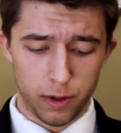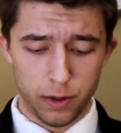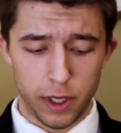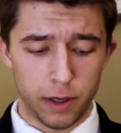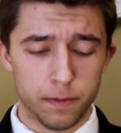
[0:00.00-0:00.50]

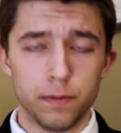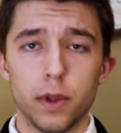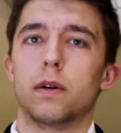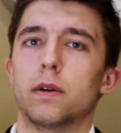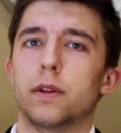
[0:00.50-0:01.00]
yeah,
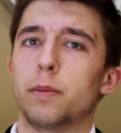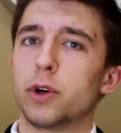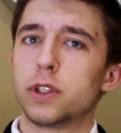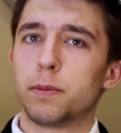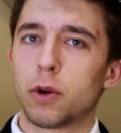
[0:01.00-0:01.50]
that
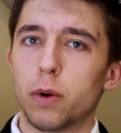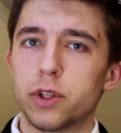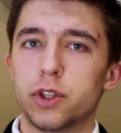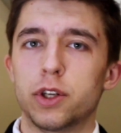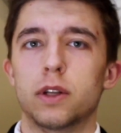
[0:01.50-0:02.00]
brings up the
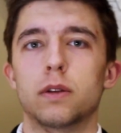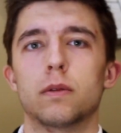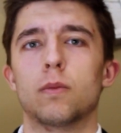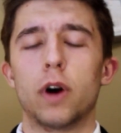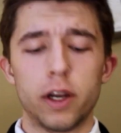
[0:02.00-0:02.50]

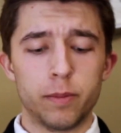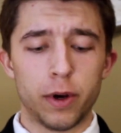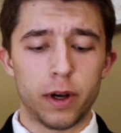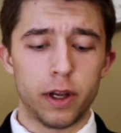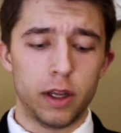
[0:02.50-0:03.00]
question, why
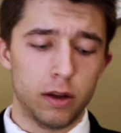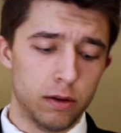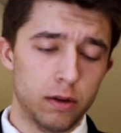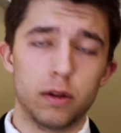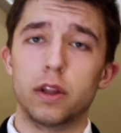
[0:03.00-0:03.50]
buy
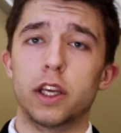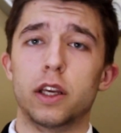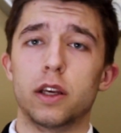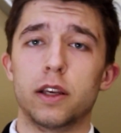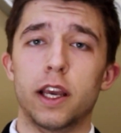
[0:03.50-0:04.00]

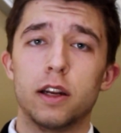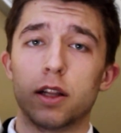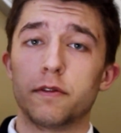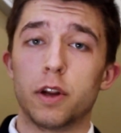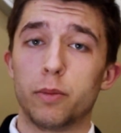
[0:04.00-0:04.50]
the GAN
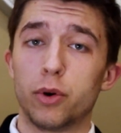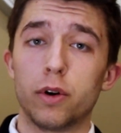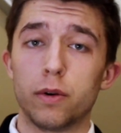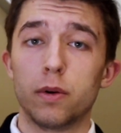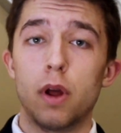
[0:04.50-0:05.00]
11M
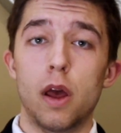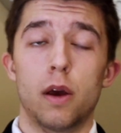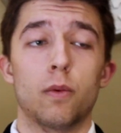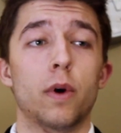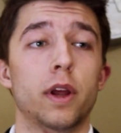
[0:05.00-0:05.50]
Pro
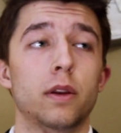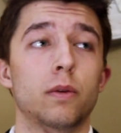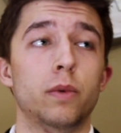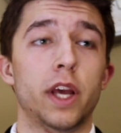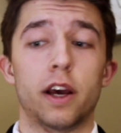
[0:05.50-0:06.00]
when
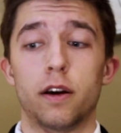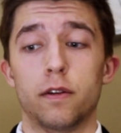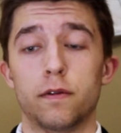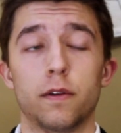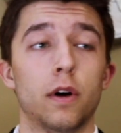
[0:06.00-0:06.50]
we
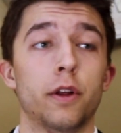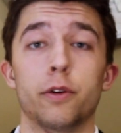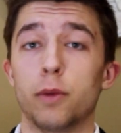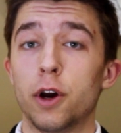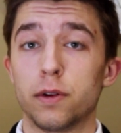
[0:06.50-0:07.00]
have
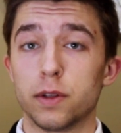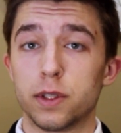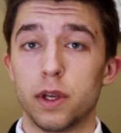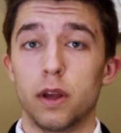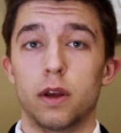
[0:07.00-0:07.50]
other
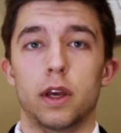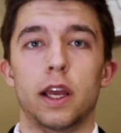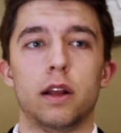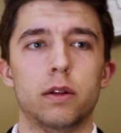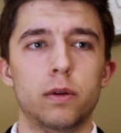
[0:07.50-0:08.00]
models,
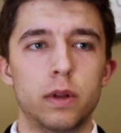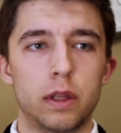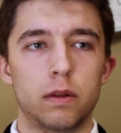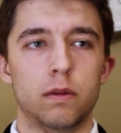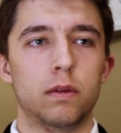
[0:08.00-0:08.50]

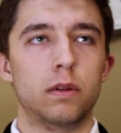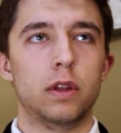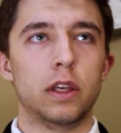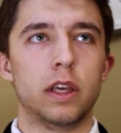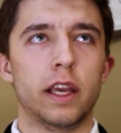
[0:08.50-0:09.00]
including
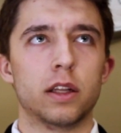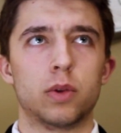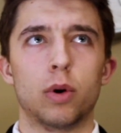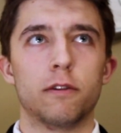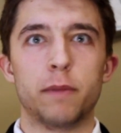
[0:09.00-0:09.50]
the GAN
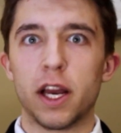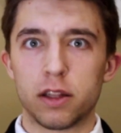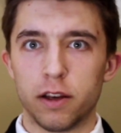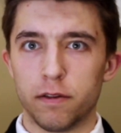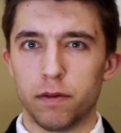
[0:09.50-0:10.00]
12
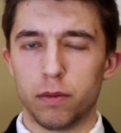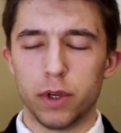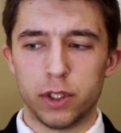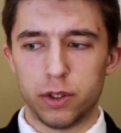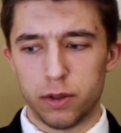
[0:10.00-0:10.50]
maglev,
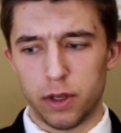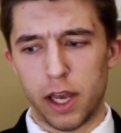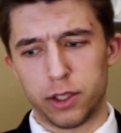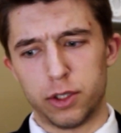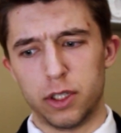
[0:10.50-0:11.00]
which
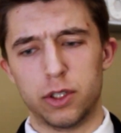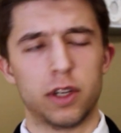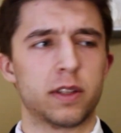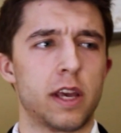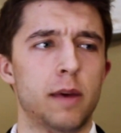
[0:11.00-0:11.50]
actually
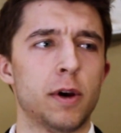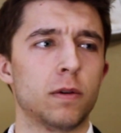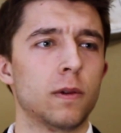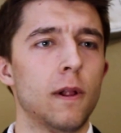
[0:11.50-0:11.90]
just came out.